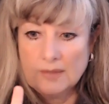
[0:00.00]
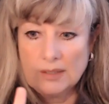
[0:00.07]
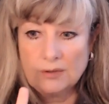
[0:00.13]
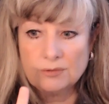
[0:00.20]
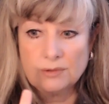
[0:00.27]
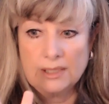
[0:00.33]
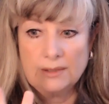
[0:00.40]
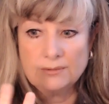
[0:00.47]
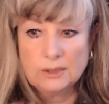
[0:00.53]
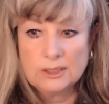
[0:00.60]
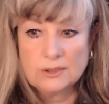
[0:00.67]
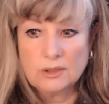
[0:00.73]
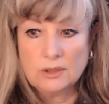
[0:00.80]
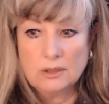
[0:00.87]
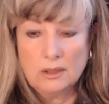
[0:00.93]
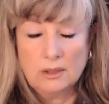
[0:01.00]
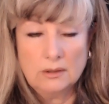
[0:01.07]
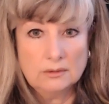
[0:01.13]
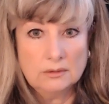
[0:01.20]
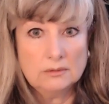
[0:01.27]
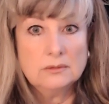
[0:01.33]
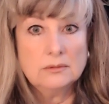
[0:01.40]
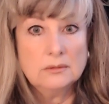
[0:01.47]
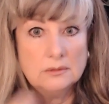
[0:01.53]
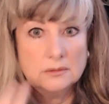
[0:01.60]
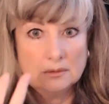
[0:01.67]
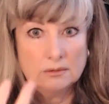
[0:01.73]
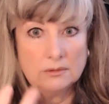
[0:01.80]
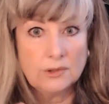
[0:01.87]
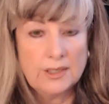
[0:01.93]
3 of which are on
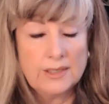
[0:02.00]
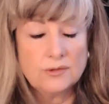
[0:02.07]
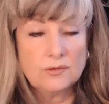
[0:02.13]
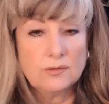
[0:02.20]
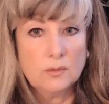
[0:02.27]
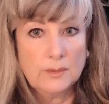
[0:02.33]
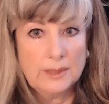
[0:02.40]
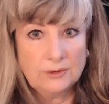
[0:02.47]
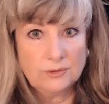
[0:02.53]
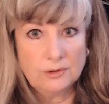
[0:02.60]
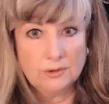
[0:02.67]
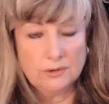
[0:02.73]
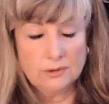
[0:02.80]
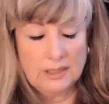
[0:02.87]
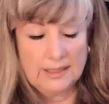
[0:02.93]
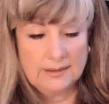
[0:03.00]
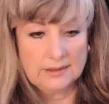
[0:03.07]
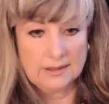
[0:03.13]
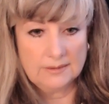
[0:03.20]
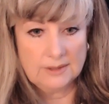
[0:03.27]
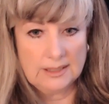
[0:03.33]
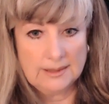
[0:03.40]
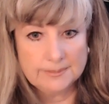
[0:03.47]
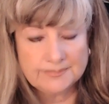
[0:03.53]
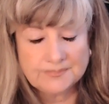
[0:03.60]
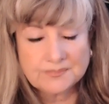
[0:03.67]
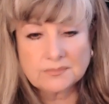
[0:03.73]
transforming through creativity.